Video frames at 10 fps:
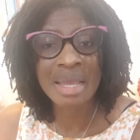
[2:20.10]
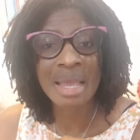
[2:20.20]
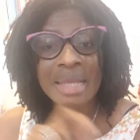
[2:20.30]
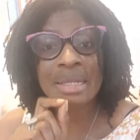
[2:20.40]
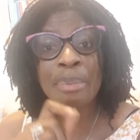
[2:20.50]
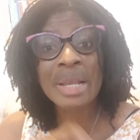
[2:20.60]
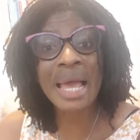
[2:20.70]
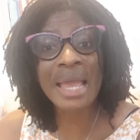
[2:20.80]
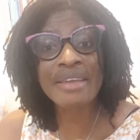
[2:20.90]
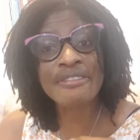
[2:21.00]
and
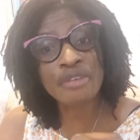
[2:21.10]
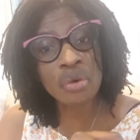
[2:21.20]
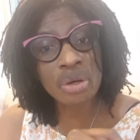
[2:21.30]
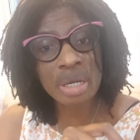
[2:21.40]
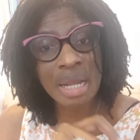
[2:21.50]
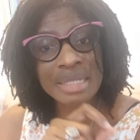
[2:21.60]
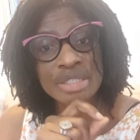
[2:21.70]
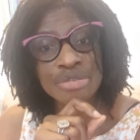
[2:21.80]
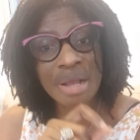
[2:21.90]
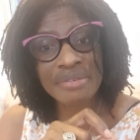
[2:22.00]
apply for a
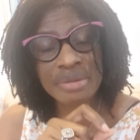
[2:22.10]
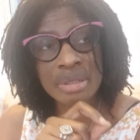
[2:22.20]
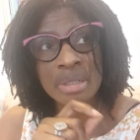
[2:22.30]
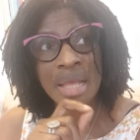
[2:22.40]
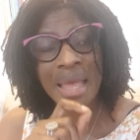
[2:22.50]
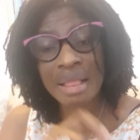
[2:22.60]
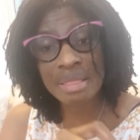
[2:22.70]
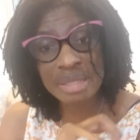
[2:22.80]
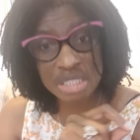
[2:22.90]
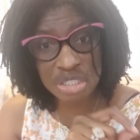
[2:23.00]
travel
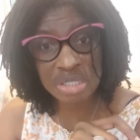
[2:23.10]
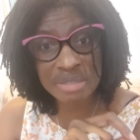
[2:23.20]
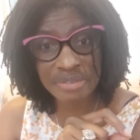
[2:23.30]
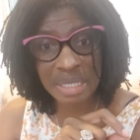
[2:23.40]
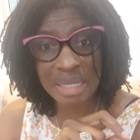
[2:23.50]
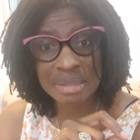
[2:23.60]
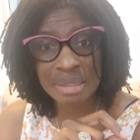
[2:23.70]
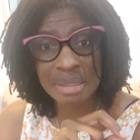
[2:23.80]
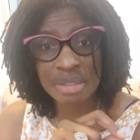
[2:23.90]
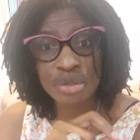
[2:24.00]
health certificate.
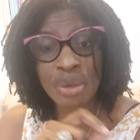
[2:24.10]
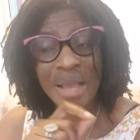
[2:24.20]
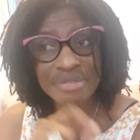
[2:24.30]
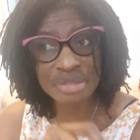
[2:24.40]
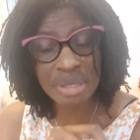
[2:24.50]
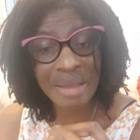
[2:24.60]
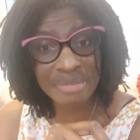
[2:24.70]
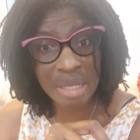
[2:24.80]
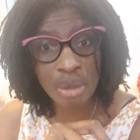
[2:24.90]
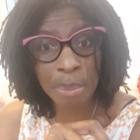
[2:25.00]
You have to have
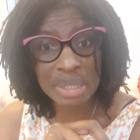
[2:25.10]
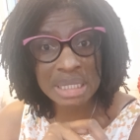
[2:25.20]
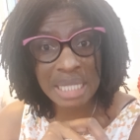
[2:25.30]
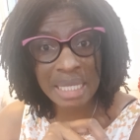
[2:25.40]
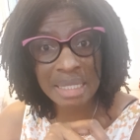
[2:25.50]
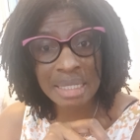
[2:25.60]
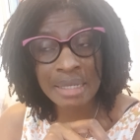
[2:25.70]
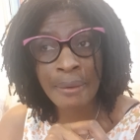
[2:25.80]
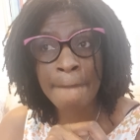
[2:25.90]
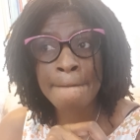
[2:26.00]
that upon checking
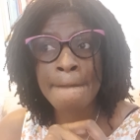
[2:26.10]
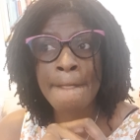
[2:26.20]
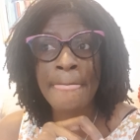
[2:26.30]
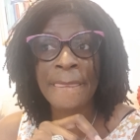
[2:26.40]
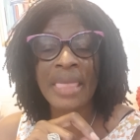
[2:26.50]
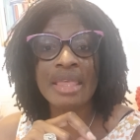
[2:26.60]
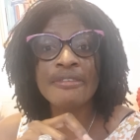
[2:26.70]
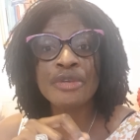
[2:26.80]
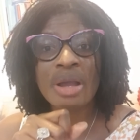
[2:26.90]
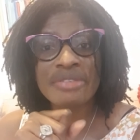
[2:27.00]
in.
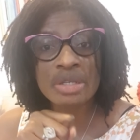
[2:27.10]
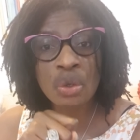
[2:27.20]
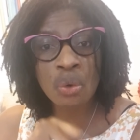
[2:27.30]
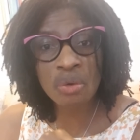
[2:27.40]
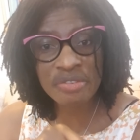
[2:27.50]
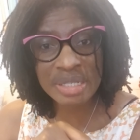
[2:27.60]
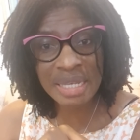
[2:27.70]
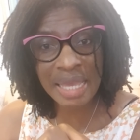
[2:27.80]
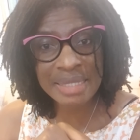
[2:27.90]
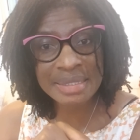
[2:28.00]
If you have a
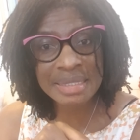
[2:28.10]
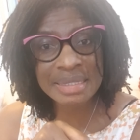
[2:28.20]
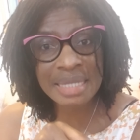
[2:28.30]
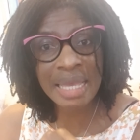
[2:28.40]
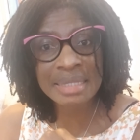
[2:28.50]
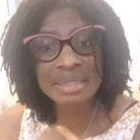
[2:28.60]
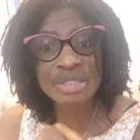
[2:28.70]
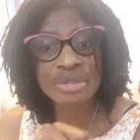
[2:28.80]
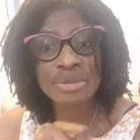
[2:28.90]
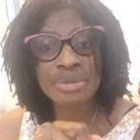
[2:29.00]
COVID-19 test,
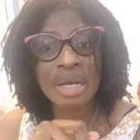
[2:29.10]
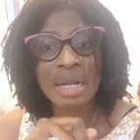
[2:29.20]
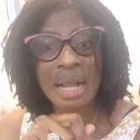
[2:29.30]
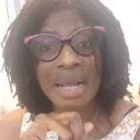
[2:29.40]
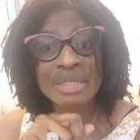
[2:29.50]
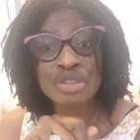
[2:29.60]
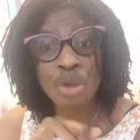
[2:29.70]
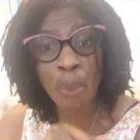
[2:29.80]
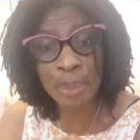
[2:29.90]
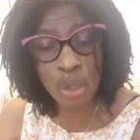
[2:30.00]
you are asked to
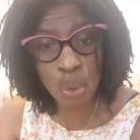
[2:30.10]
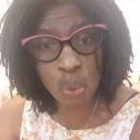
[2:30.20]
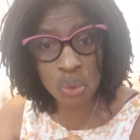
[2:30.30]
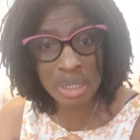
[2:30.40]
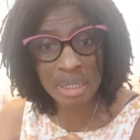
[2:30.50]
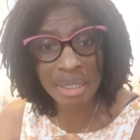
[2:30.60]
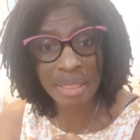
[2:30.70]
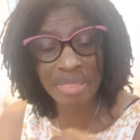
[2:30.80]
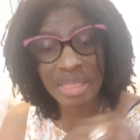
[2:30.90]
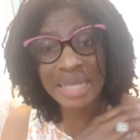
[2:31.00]
upload
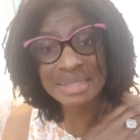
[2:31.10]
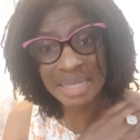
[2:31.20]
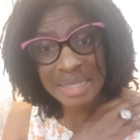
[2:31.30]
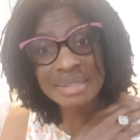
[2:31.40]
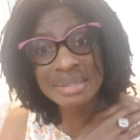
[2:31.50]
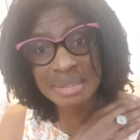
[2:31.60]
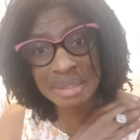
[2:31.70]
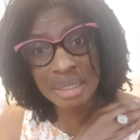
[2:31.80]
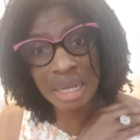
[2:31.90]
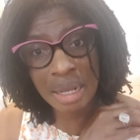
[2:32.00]
that test
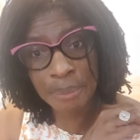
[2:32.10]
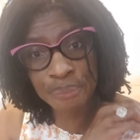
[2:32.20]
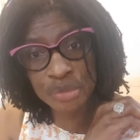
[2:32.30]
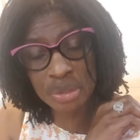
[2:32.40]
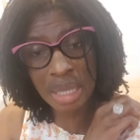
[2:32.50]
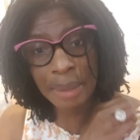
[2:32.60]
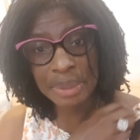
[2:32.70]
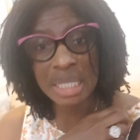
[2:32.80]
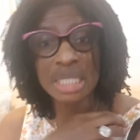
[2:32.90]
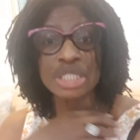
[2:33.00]
to the
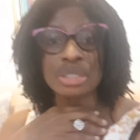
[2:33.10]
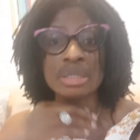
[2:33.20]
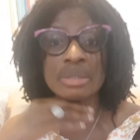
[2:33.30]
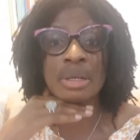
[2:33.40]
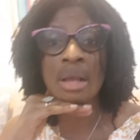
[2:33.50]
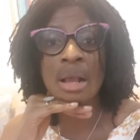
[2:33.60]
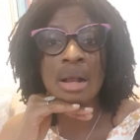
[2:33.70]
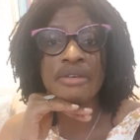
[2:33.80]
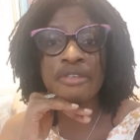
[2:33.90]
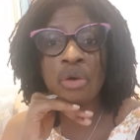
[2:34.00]
application
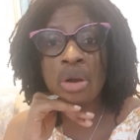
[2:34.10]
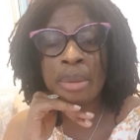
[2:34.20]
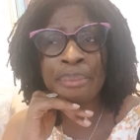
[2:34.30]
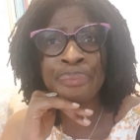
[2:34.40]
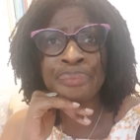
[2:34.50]
form,